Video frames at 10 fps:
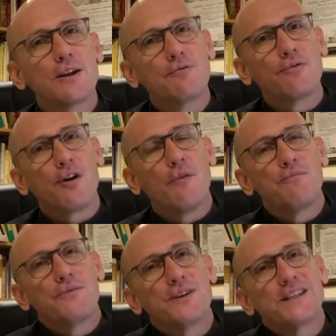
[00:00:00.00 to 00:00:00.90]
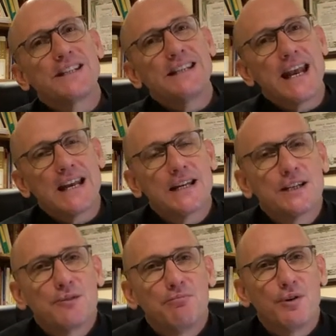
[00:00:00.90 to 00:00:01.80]
from the
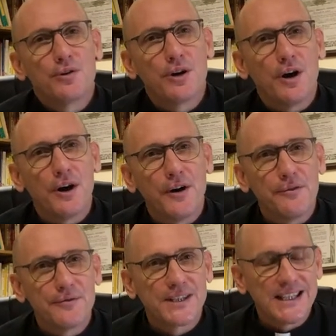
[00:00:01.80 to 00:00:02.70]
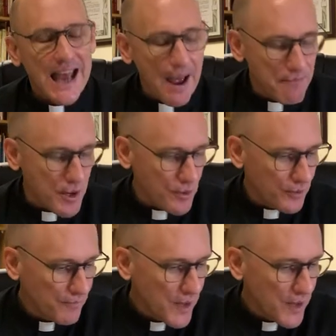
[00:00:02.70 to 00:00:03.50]
second book of Samuel,